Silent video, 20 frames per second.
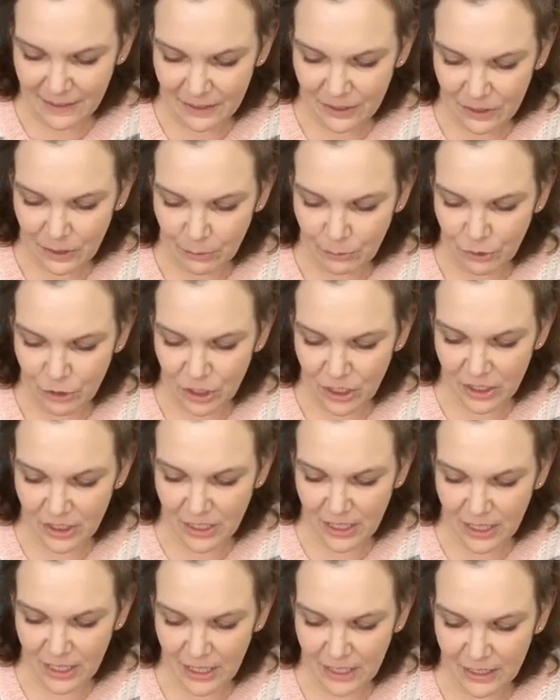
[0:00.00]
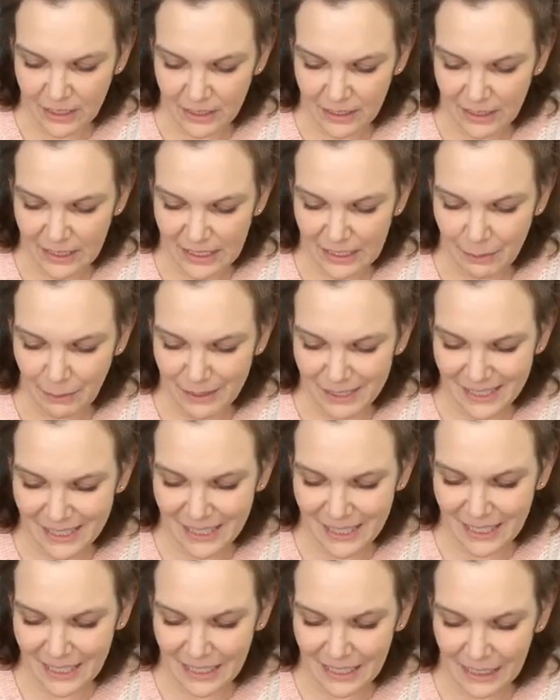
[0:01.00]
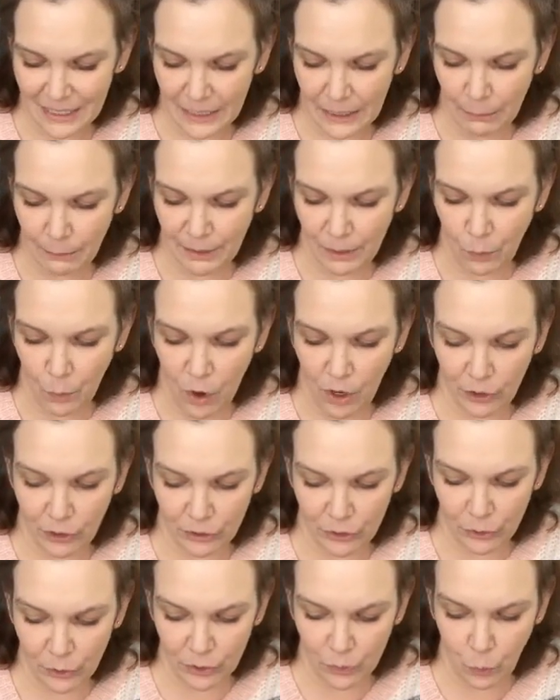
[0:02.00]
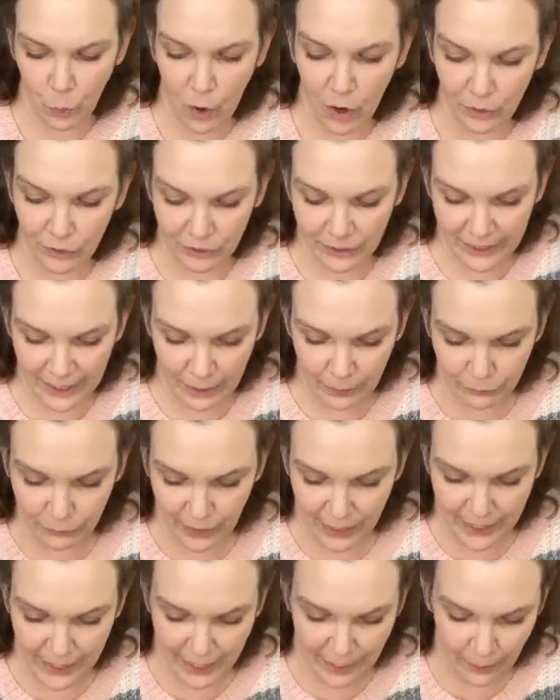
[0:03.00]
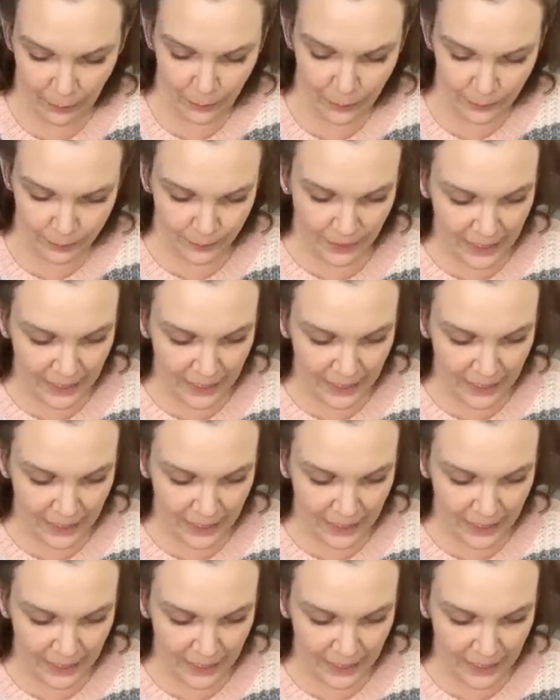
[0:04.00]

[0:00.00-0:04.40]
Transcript: So I'm just going to, it's been sitting in a little bit of water, so it's watered down right now.